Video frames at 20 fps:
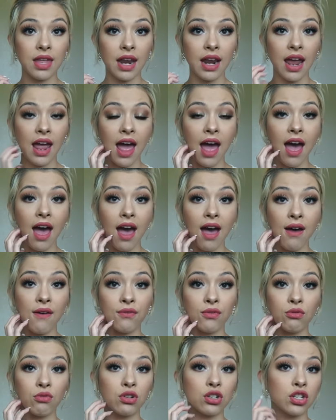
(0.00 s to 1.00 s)
that I
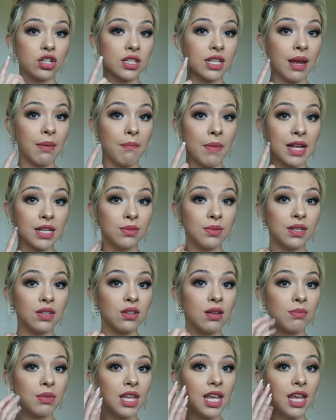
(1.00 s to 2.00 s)
have or just like mess with
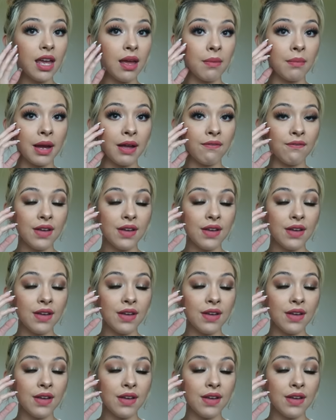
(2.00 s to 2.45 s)
something and my